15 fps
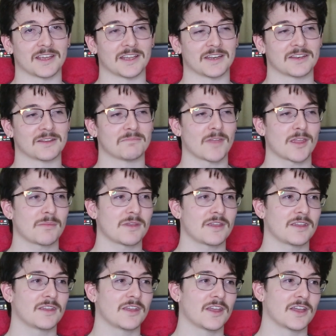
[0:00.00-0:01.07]
And
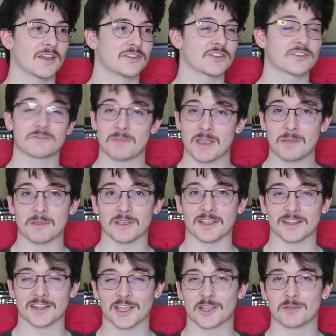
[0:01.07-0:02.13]
maybe, just
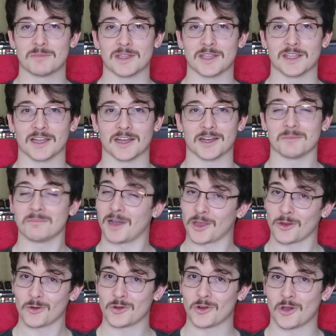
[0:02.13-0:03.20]
maybe, they could be
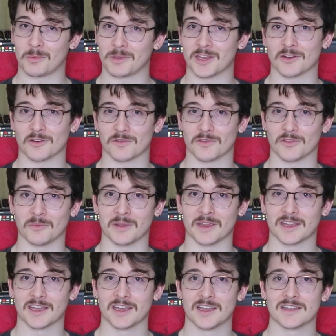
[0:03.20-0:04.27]
my own hobby hero for the week.